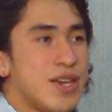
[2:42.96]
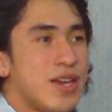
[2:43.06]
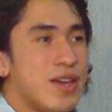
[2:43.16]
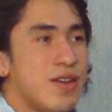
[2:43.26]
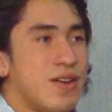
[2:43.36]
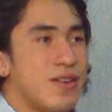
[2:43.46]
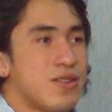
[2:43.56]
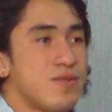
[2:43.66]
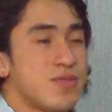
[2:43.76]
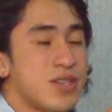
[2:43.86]

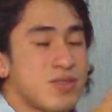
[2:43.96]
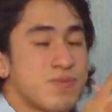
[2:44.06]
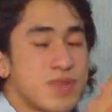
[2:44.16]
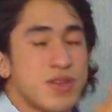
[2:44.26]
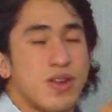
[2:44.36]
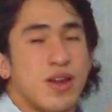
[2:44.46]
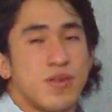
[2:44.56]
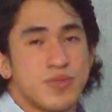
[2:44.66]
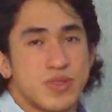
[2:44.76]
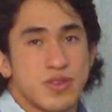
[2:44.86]
and this could be an
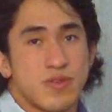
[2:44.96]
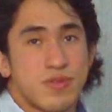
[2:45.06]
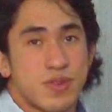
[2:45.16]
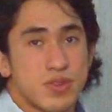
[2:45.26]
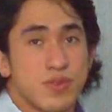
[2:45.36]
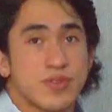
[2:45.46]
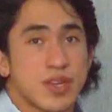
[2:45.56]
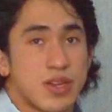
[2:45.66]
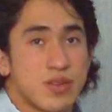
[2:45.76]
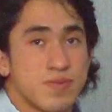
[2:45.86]
option for those
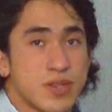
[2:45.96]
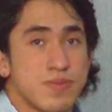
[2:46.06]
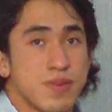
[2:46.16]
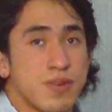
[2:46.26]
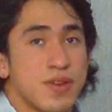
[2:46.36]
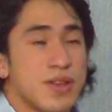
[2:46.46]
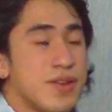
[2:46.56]
kind of people.